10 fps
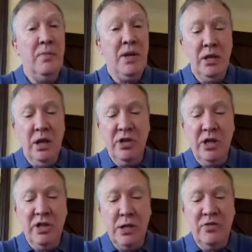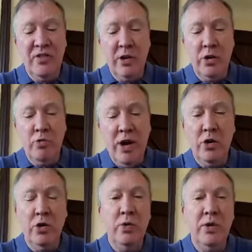mean you know we've had a good
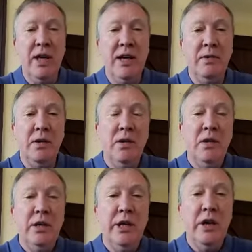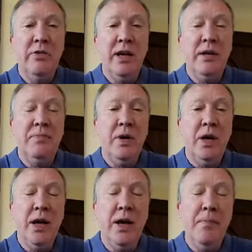record with their you know their
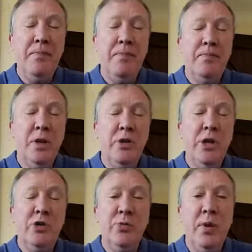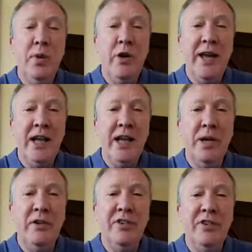um, new supplier
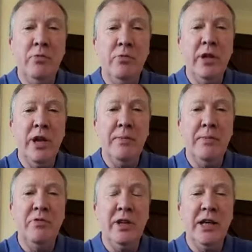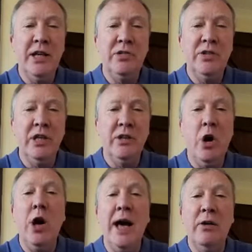academy i forget what the name of it is the the
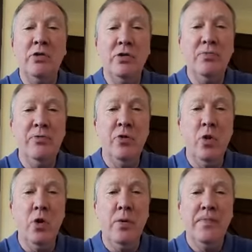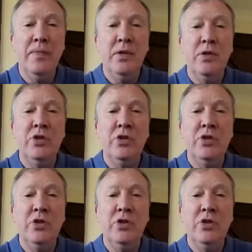hot house for yeah.